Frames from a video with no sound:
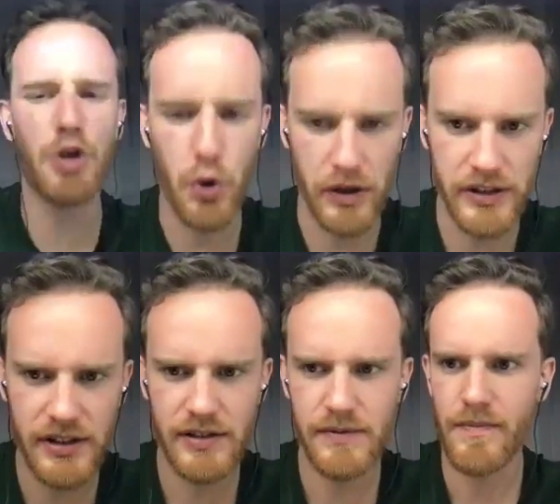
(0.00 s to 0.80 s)
a
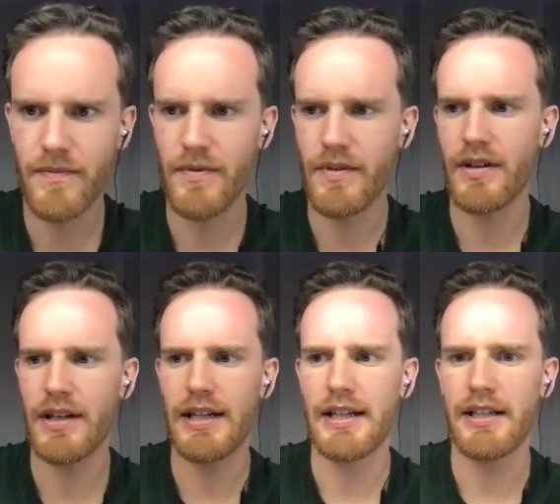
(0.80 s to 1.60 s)
course,
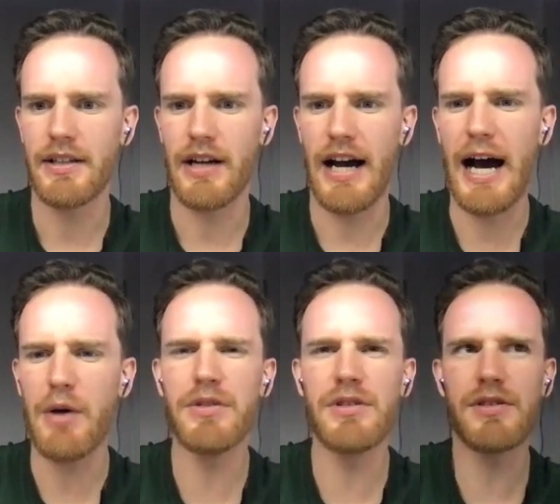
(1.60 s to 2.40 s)

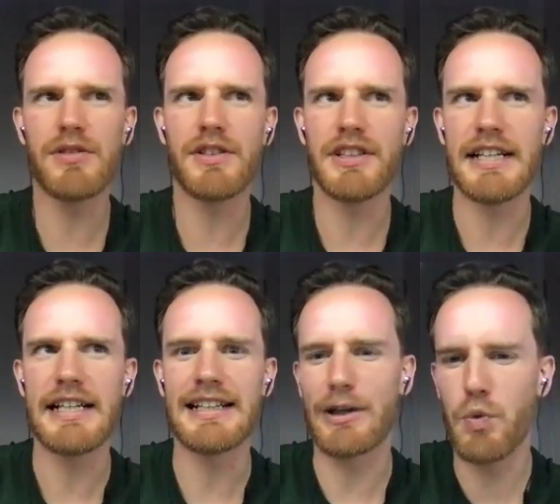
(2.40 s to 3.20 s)
how would
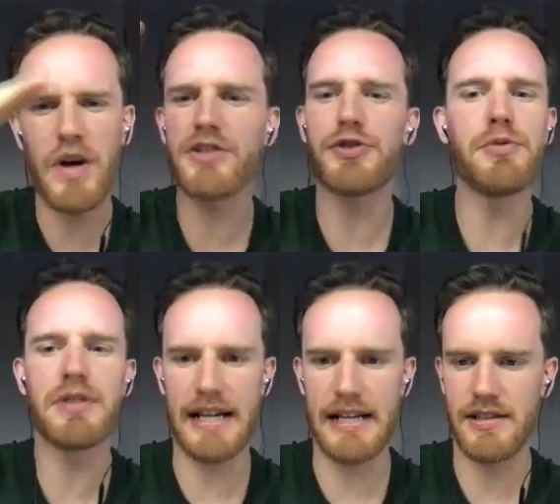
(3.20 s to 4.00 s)
in like one or two
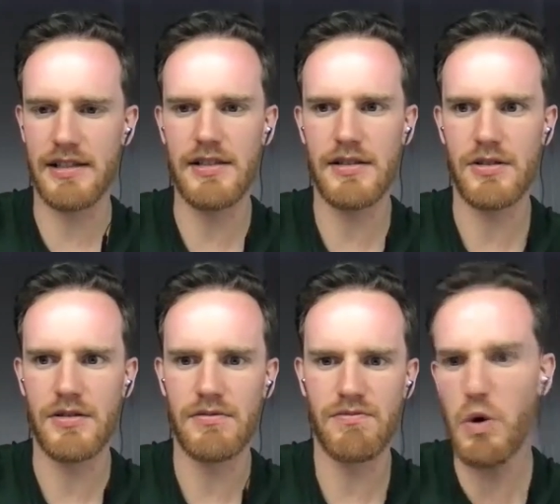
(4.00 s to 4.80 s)
sentences
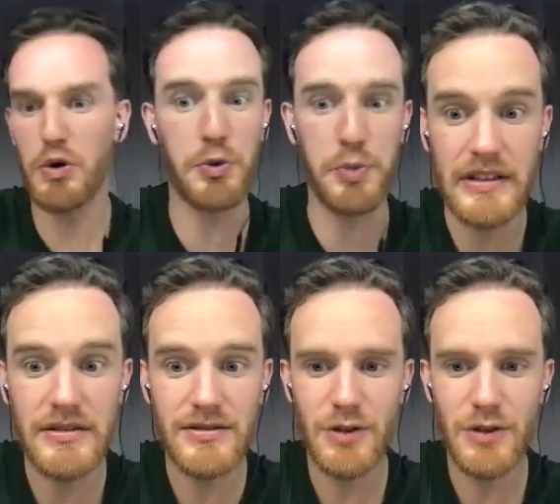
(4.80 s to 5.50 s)
or three